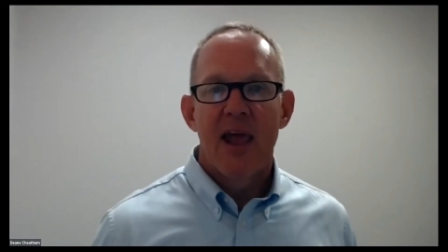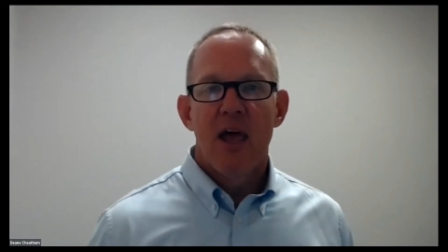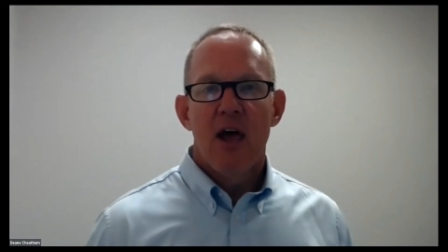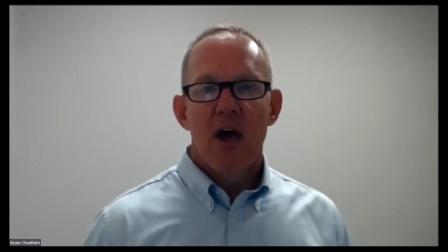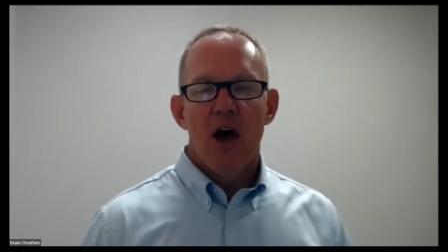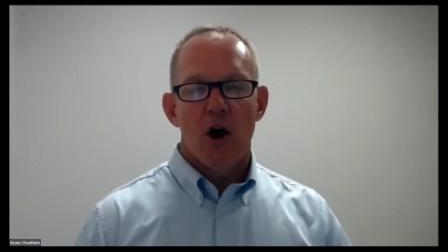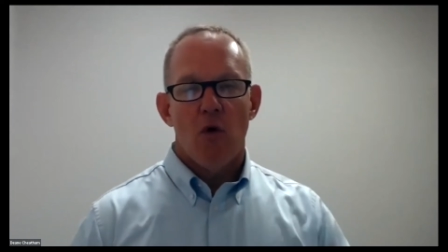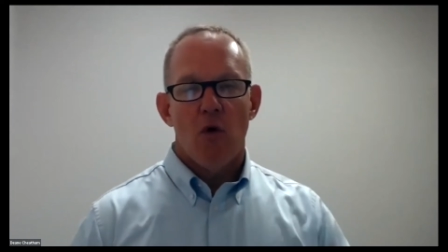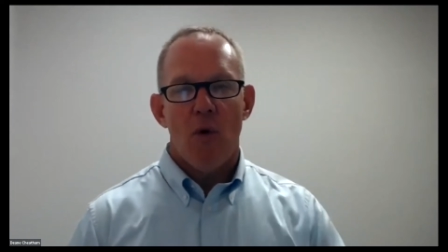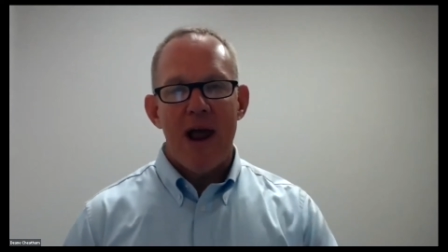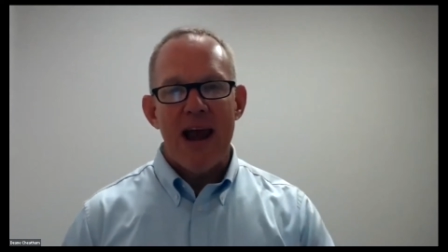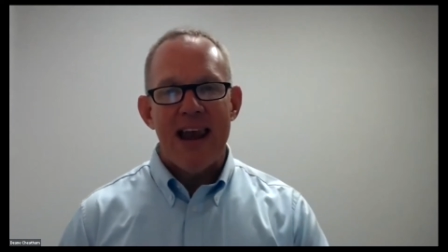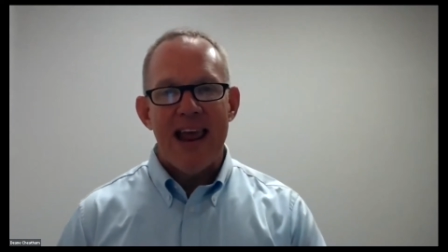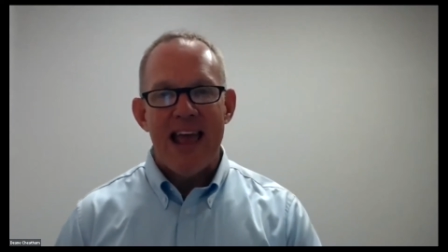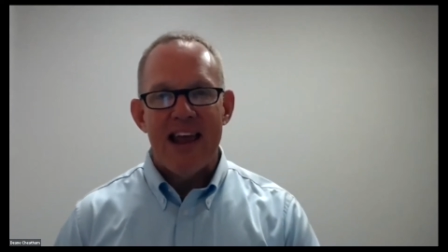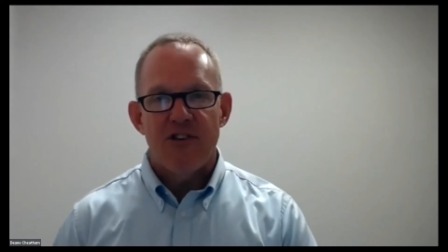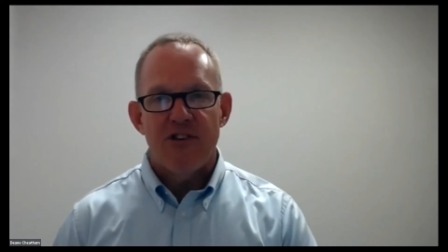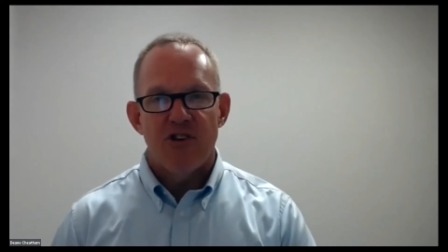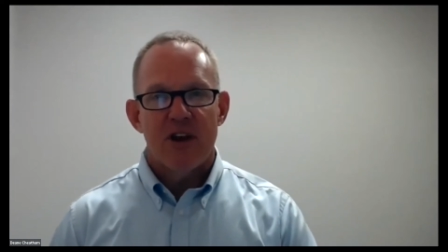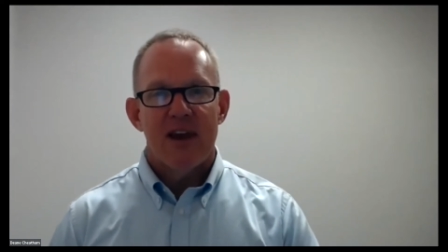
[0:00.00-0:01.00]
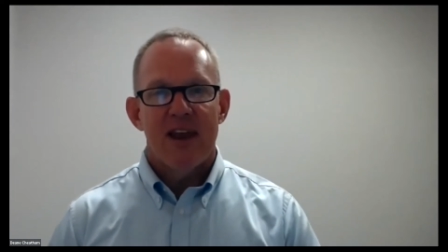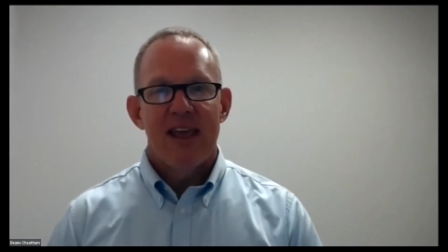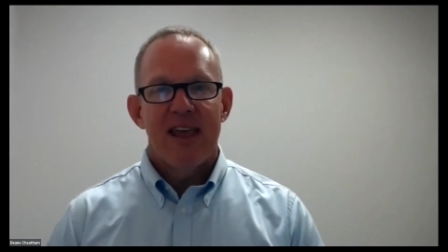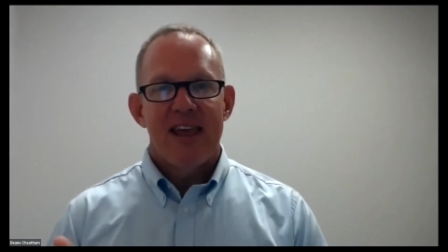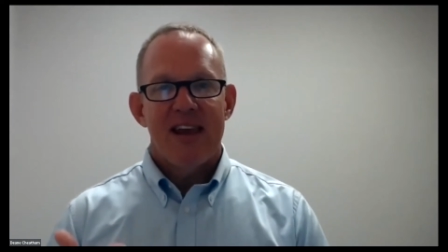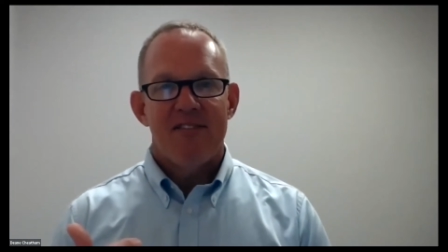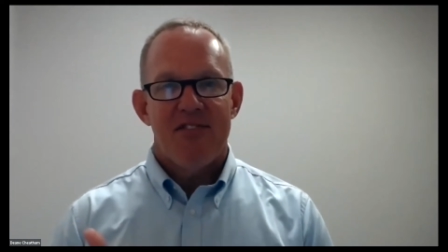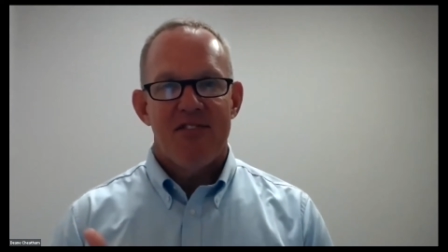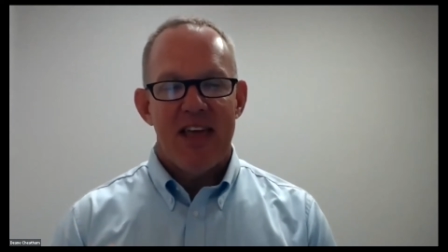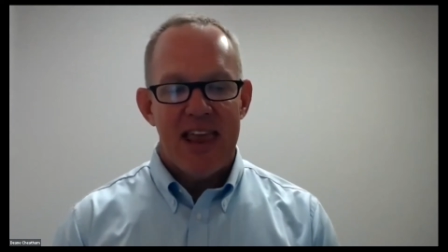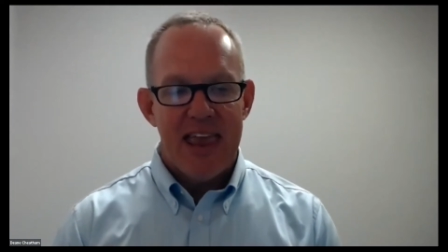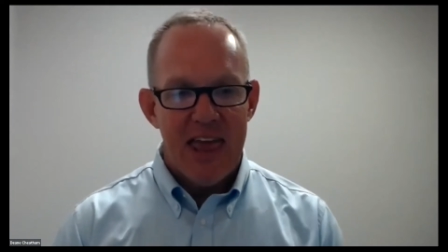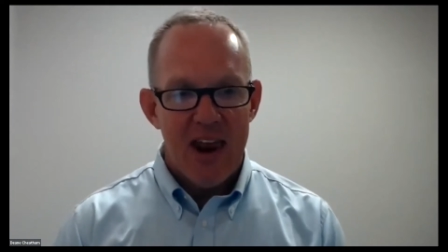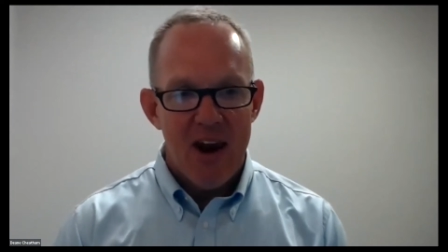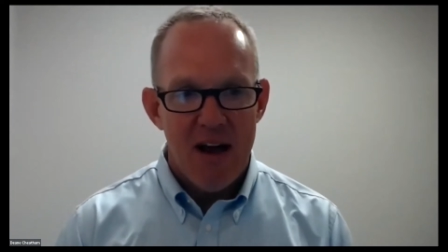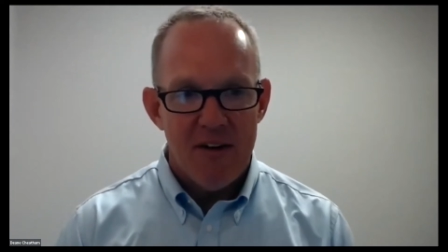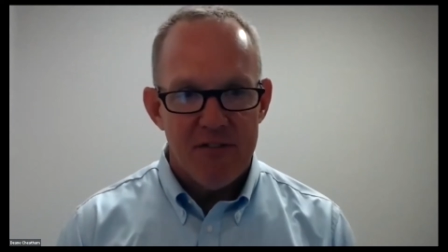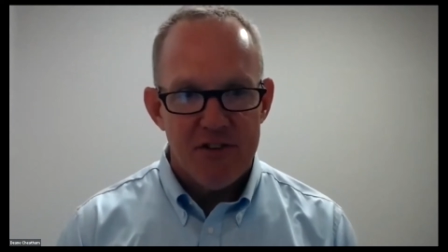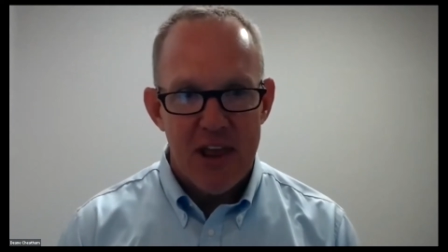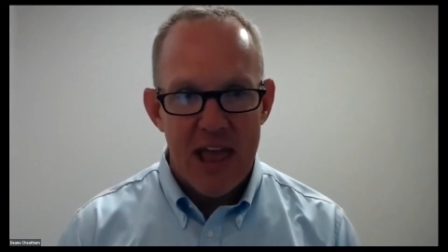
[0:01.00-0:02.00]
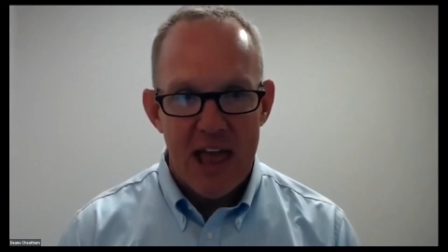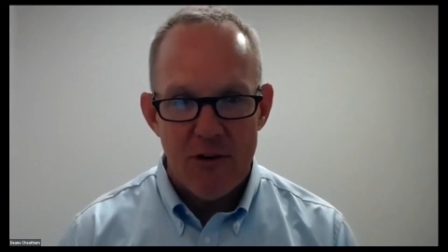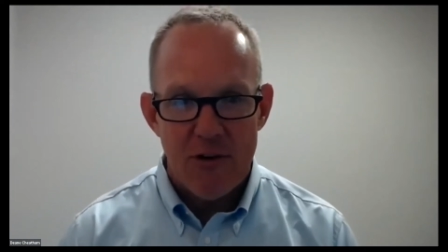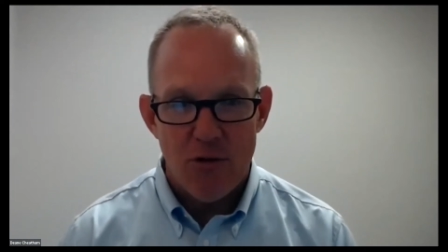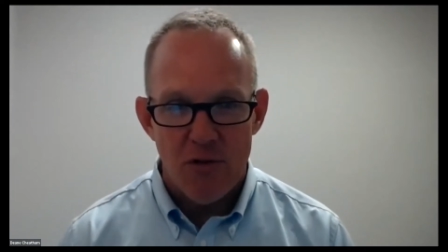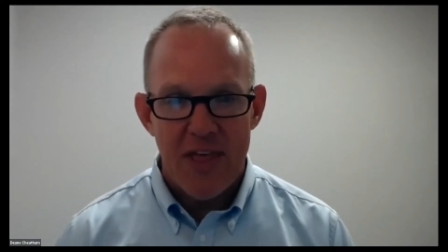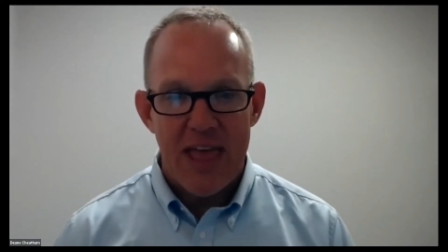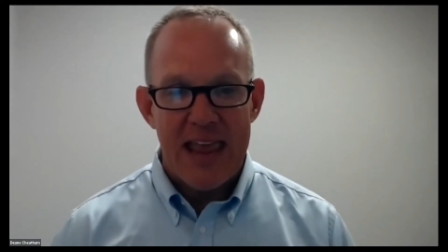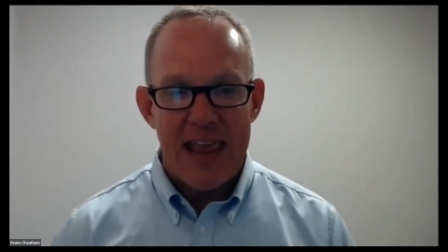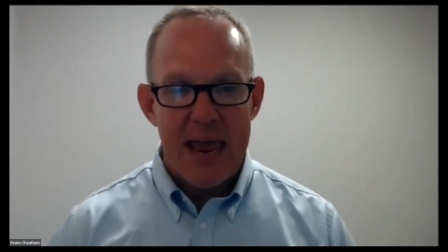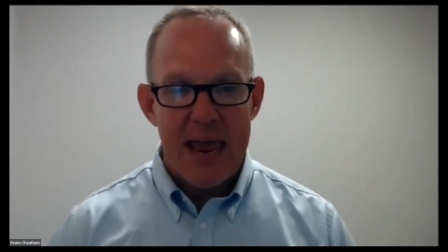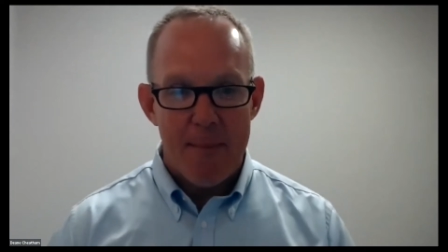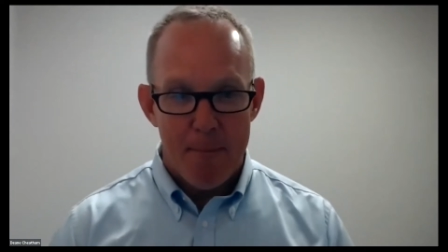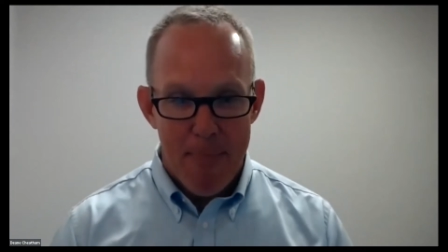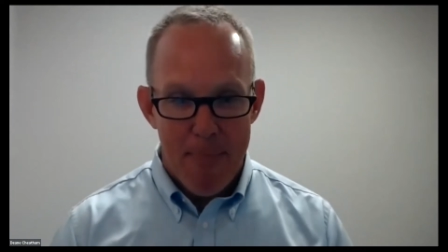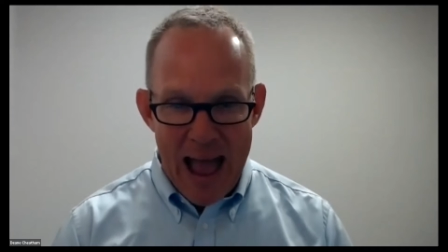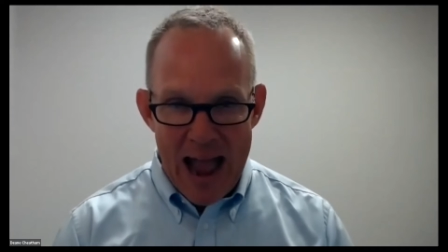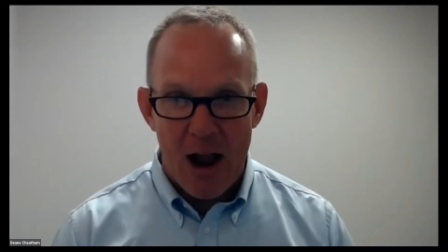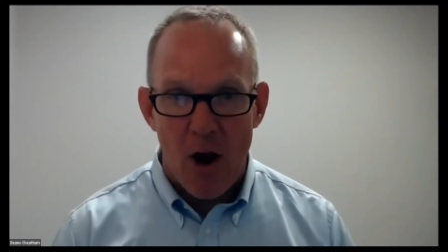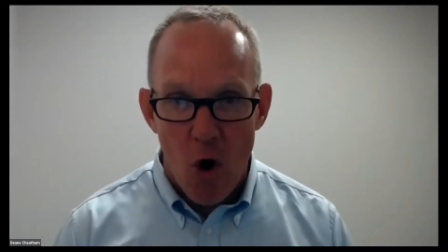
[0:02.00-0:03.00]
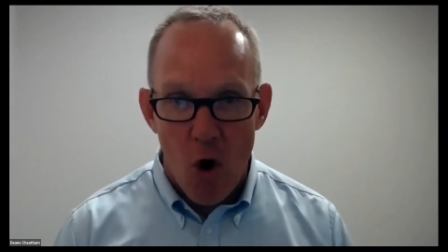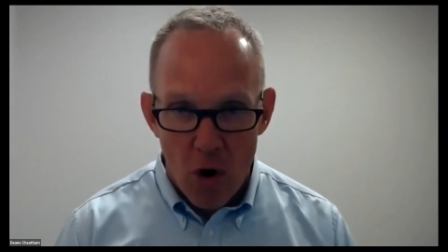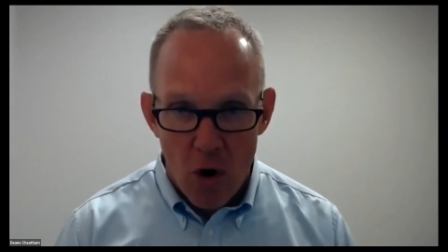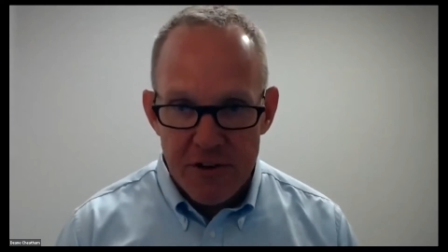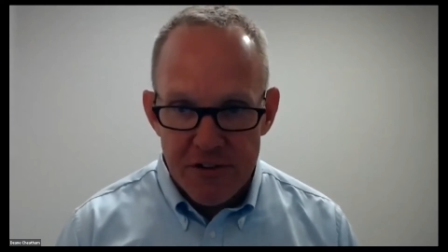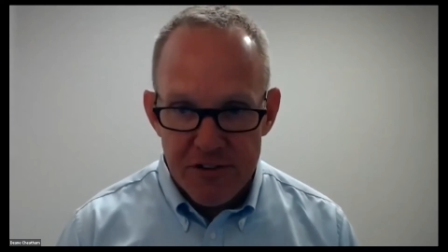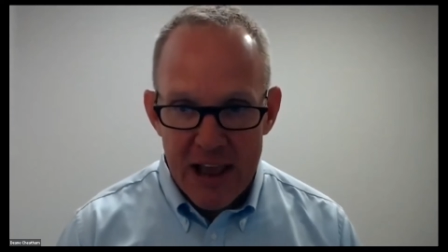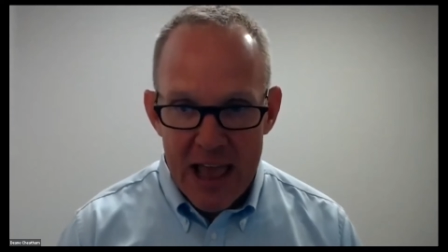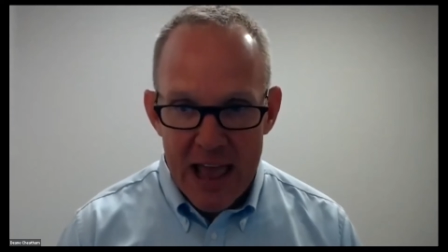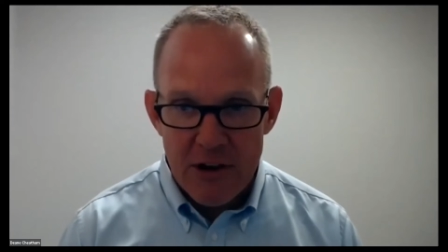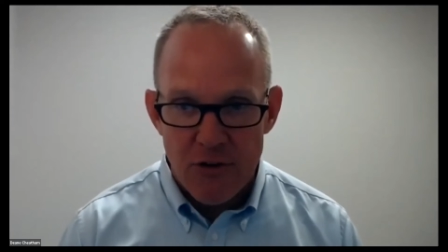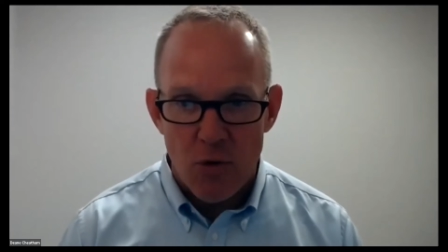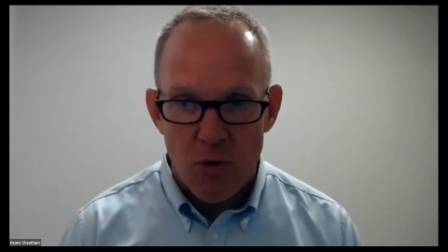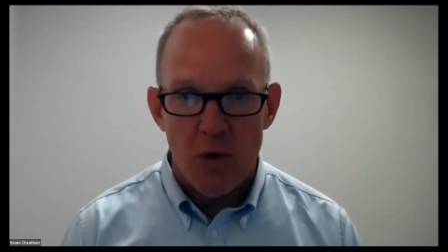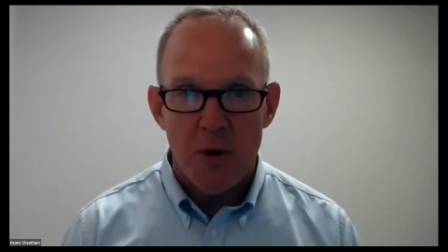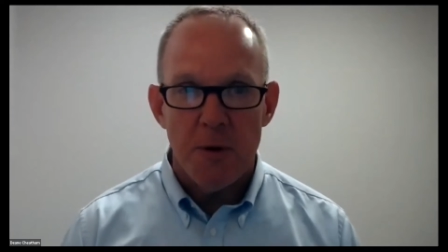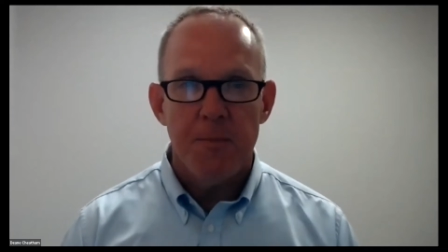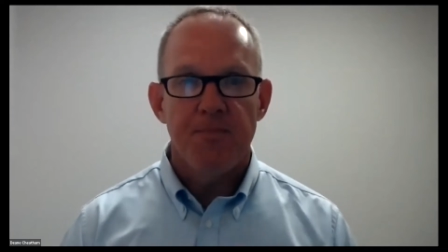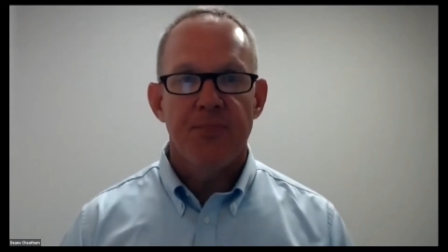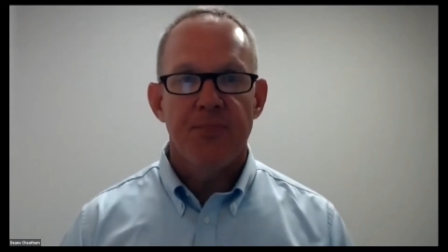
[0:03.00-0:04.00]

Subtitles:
A great agent, if they get off schedule, they get back on schedule,